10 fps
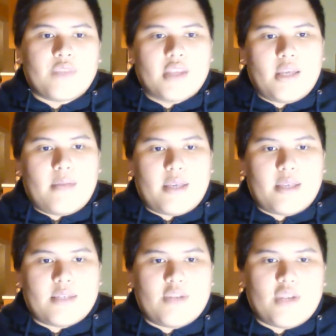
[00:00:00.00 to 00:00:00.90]
It makes him
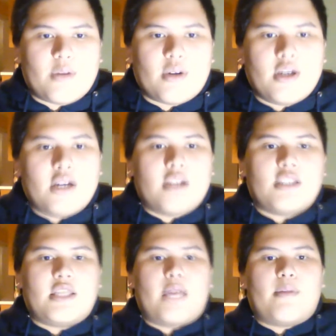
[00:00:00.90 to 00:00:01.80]
shiver,
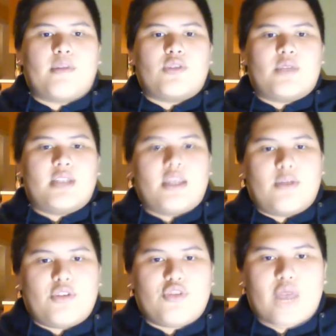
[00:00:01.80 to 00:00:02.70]
stomach twisting with
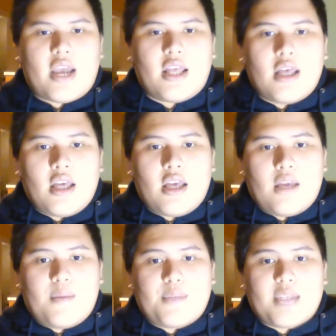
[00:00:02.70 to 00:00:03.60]
dread. He
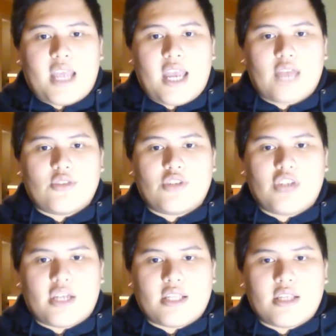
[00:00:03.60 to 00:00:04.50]
puts a hand to his
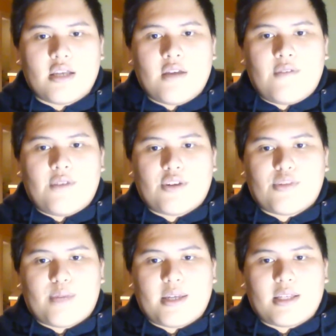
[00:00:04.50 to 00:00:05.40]
chest, fingers
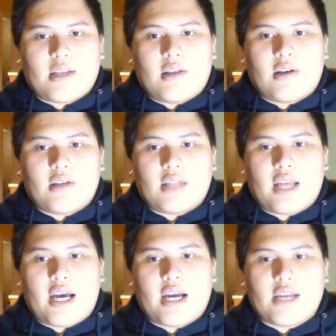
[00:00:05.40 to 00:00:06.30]
pressing along the
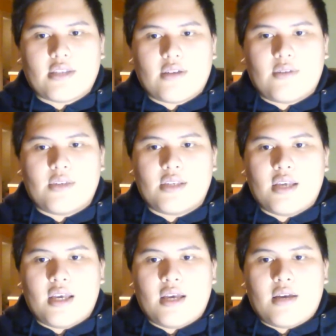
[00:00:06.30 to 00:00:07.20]
lines of his
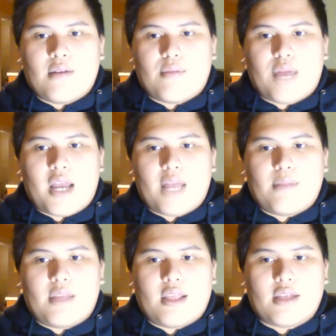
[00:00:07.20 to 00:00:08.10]
brand
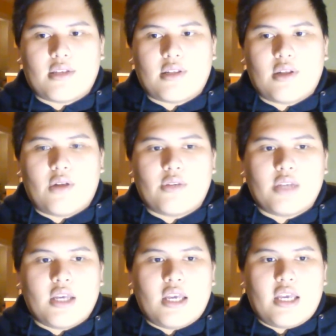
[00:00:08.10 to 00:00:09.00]
beneath his clothes.
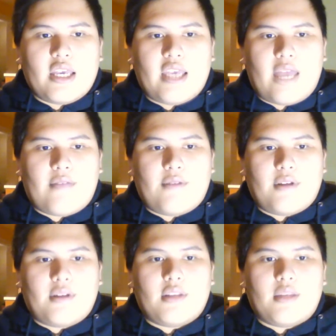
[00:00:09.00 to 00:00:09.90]
He can't feel
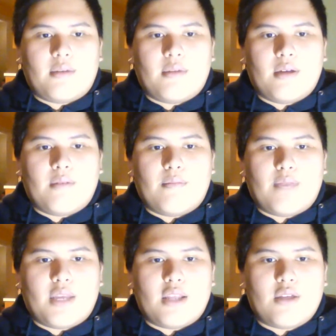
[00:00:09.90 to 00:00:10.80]
them, but he
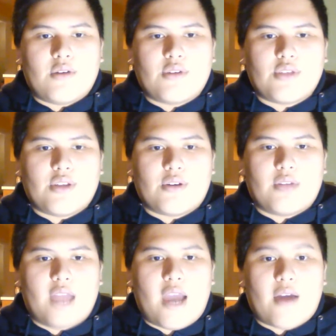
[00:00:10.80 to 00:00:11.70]
knows they're
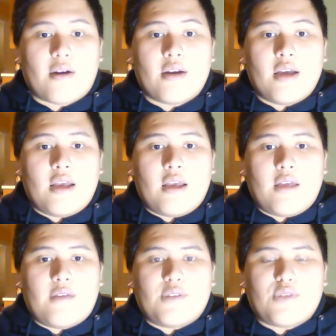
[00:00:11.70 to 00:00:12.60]
there. He
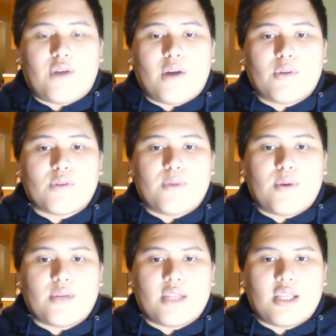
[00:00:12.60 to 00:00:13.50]
feels far more exposed than
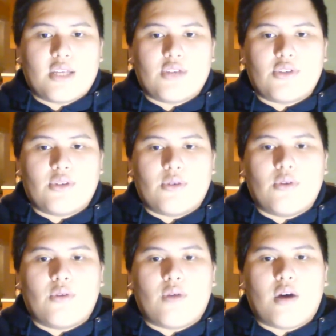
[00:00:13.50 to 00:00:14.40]
he used to,
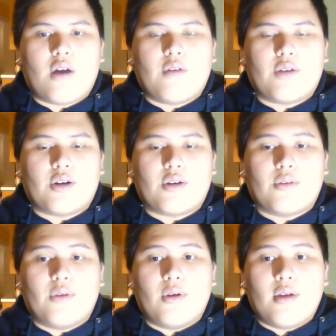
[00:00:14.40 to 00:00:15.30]
raw, vulnerable,
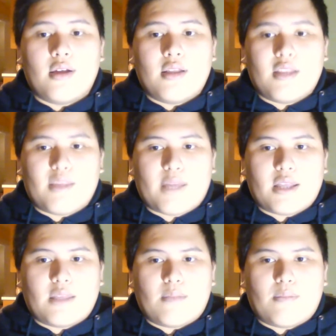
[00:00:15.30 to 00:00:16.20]
despite the
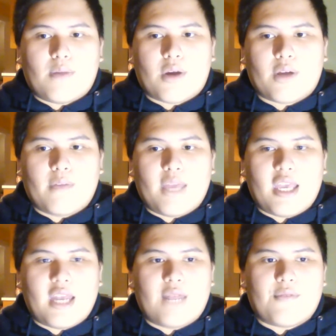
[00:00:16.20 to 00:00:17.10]
mark being
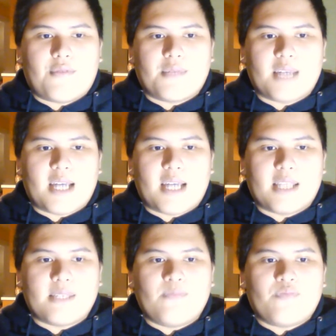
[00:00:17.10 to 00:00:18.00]
hidden from sight.
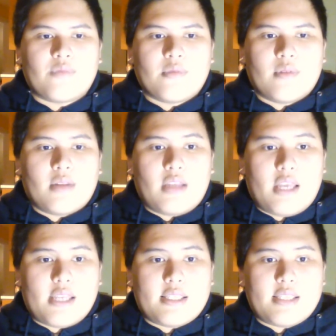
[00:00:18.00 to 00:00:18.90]
He
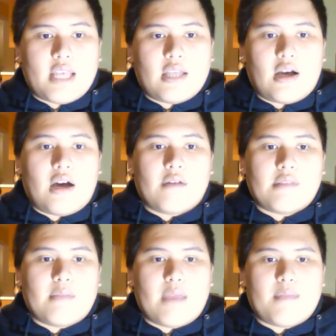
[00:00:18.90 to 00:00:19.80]
stayed off the
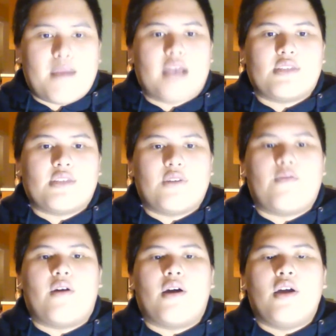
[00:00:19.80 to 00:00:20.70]
main path so far,
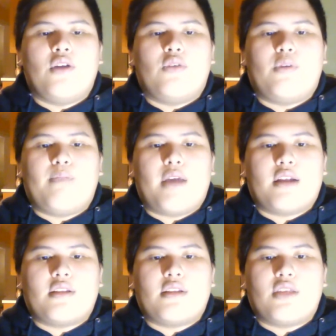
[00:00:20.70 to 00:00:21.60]
knowing better than
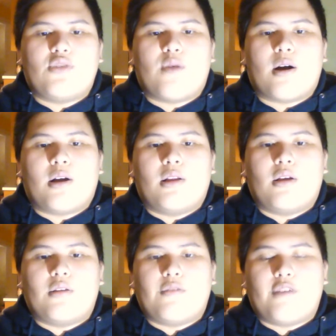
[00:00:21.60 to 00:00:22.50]
to walk along the
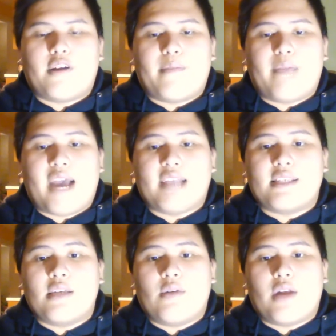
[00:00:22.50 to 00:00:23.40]
ferry paths
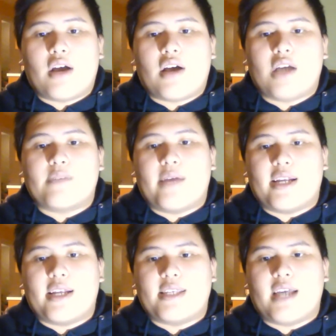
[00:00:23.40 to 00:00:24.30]
without Cosmo at his
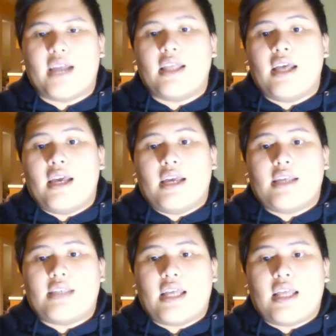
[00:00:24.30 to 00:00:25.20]
side.
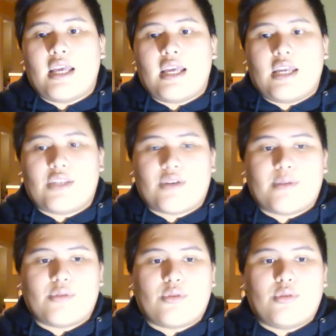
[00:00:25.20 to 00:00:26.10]
Instead, he crept through
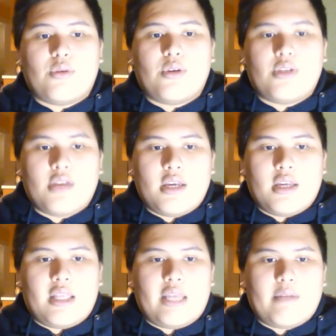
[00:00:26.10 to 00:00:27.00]
the woods, leaving
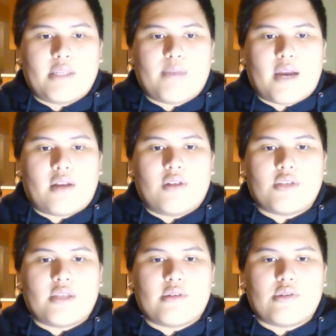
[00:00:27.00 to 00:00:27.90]
his bike close enough
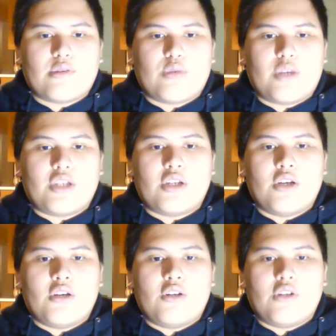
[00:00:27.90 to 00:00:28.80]
to reach
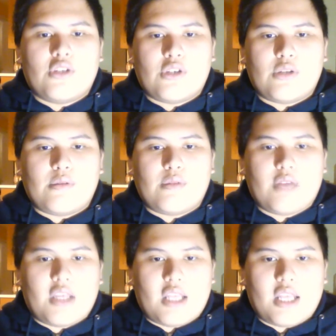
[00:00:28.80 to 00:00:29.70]
should he
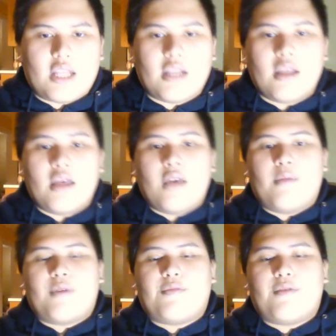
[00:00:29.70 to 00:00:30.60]
need it, but
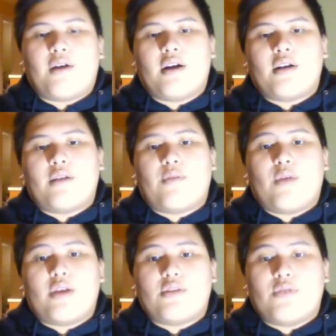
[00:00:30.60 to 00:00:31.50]
far enough away to
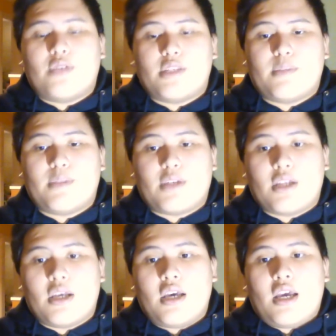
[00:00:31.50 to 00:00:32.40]
avoid suspicion.
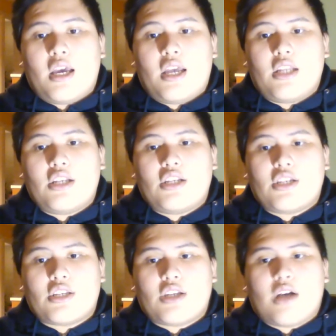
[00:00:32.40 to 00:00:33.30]
Hidden just
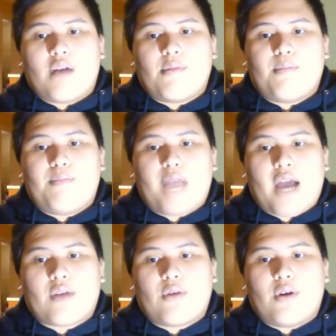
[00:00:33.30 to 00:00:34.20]
off a back
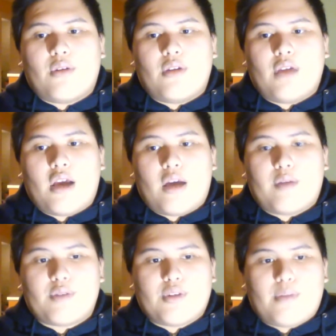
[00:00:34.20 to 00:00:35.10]
road,
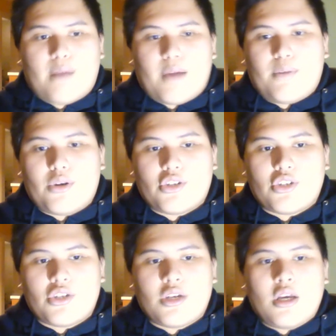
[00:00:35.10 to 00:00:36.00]
obscured by a bush,
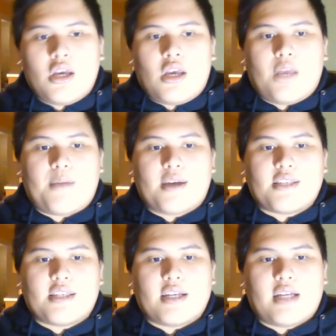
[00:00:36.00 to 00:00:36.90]
he pauses,
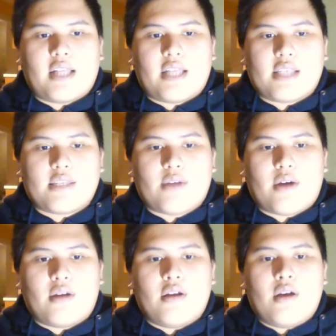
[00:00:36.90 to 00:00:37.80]
glancing around,
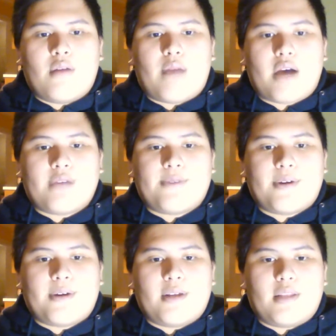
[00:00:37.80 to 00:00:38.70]
brows furrowed and
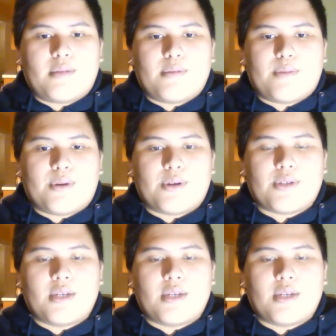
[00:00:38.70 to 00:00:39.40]
lips pursed.